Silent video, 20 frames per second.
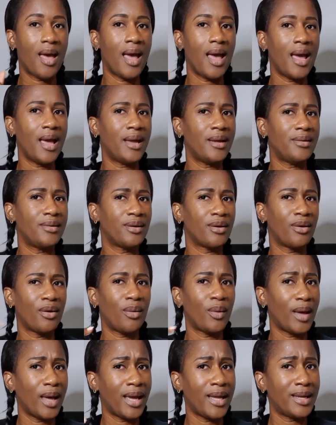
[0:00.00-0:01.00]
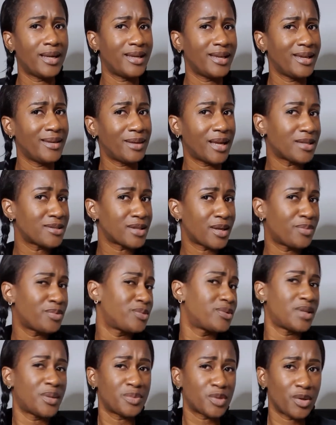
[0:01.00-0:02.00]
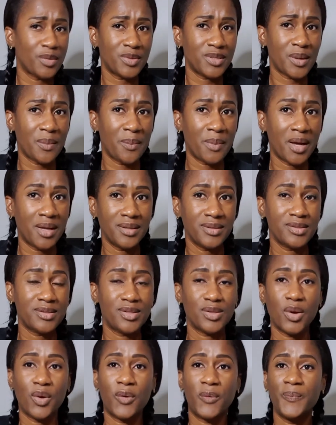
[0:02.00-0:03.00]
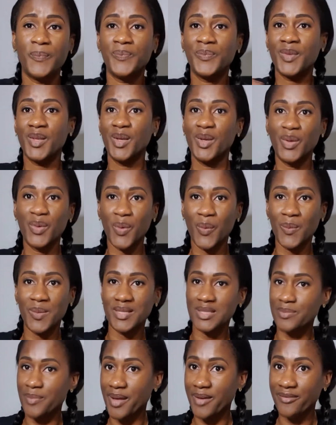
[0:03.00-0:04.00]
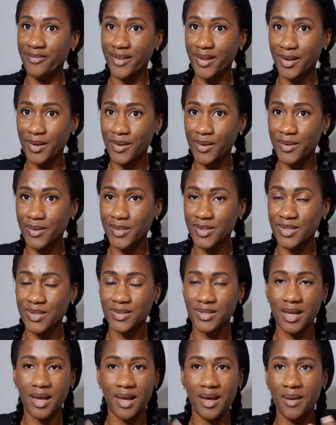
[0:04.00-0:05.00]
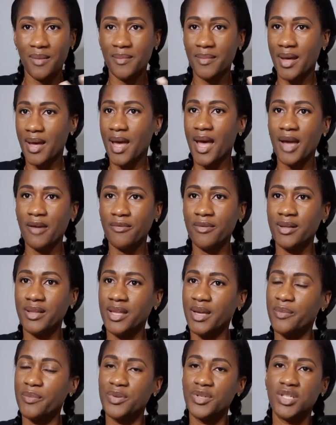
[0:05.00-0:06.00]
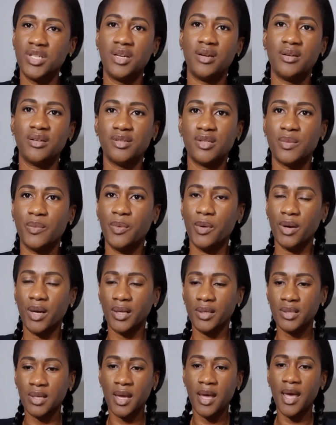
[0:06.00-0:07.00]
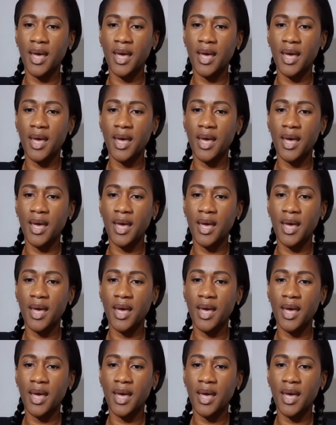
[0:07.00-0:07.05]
And go ahead and hit that subscription button so you don't miss my videos. I really appreciate your support.